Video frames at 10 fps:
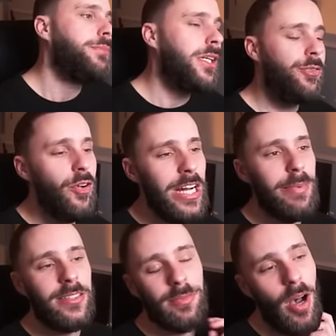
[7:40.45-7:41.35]
But if you really
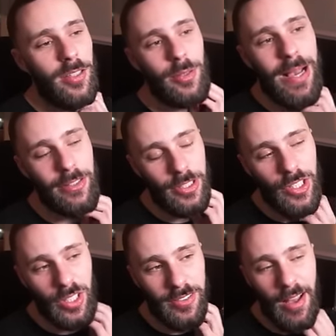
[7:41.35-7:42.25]
be smart about it,
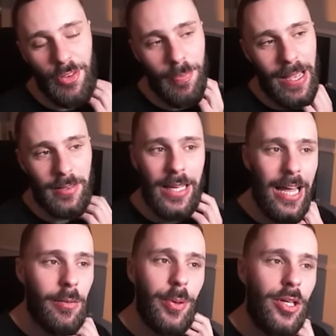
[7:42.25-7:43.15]
you can attack with your
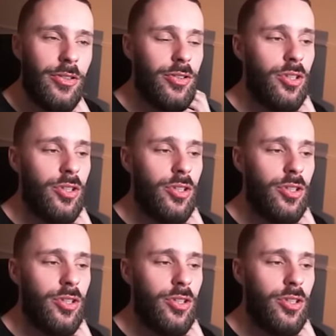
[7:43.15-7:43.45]
Baxcaliburs,